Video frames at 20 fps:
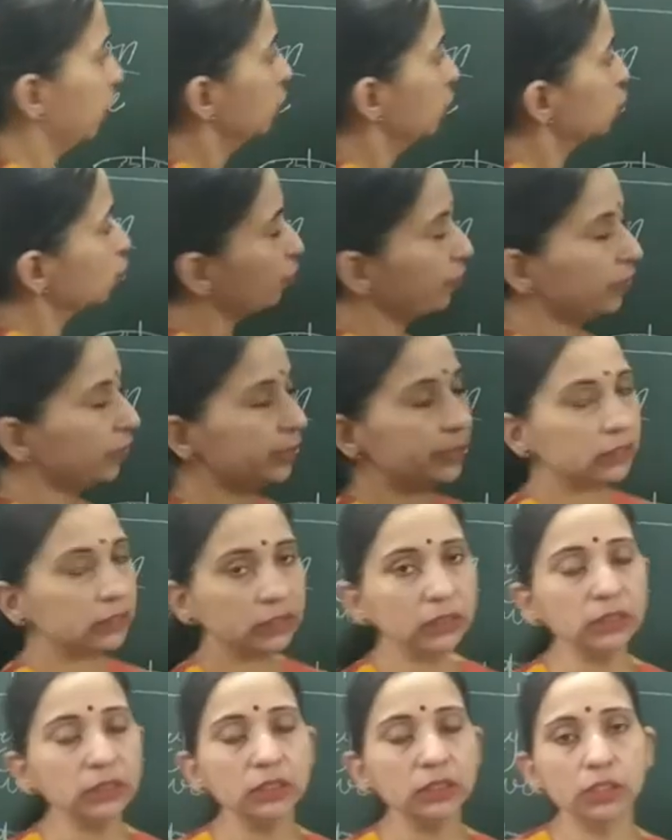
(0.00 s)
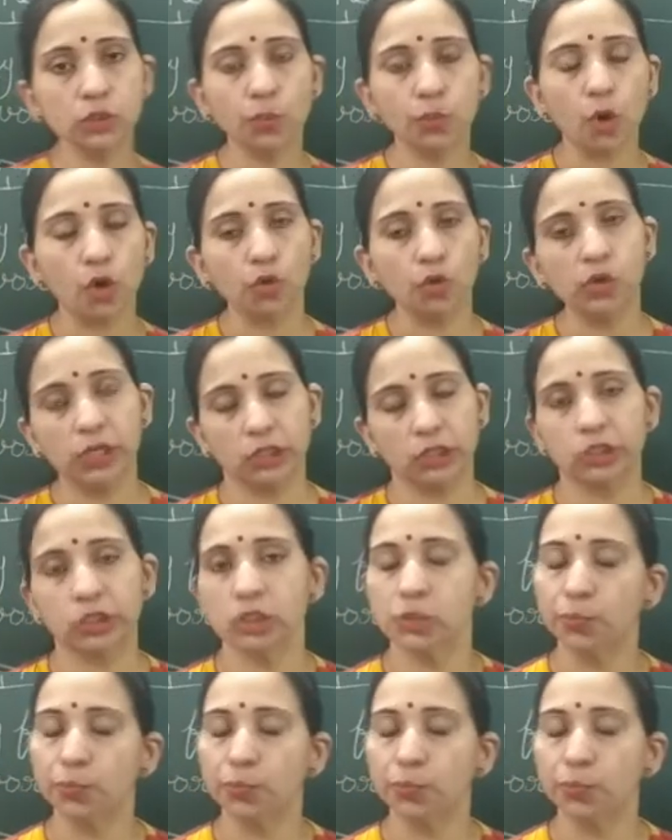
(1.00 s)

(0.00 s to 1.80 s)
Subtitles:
So we will discuss the sporulation.